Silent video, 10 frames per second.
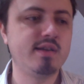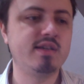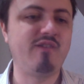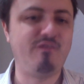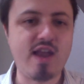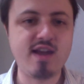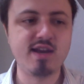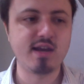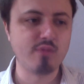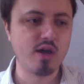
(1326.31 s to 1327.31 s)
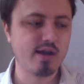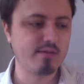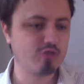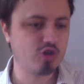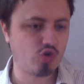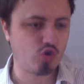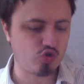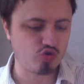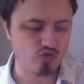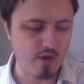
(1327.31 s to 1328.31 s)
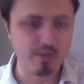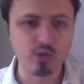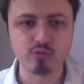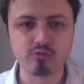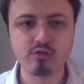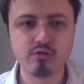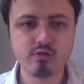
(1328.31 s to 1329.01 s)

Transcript: defending my crippled